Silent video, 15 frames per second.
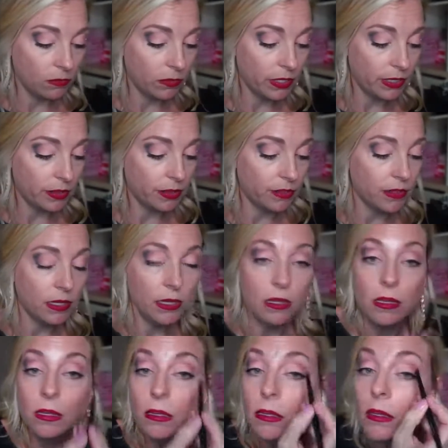with
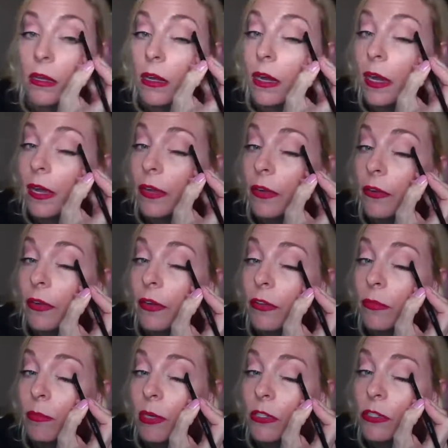the eye
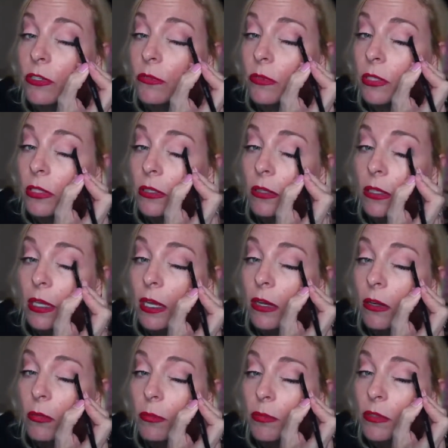crease brush. Really
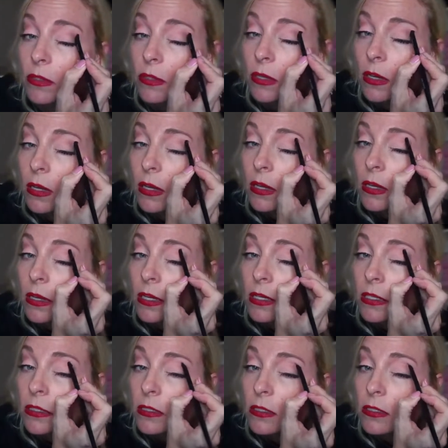helps
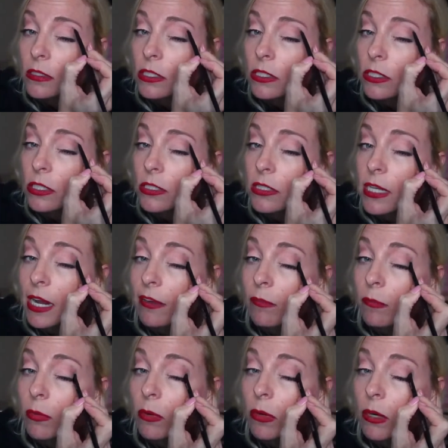to just have
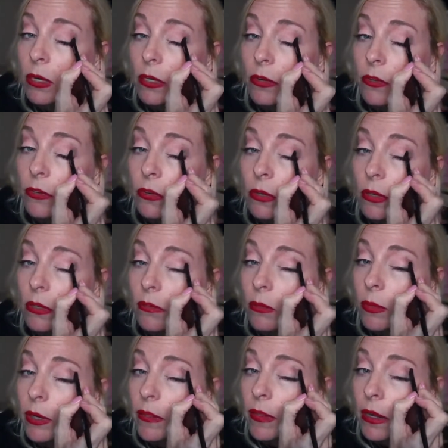more control
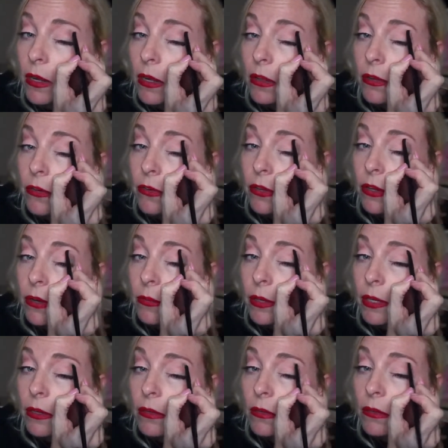over where that color is
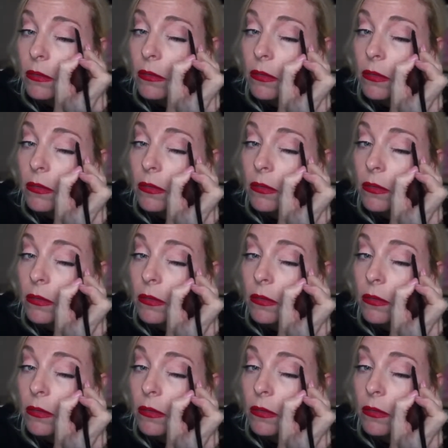going.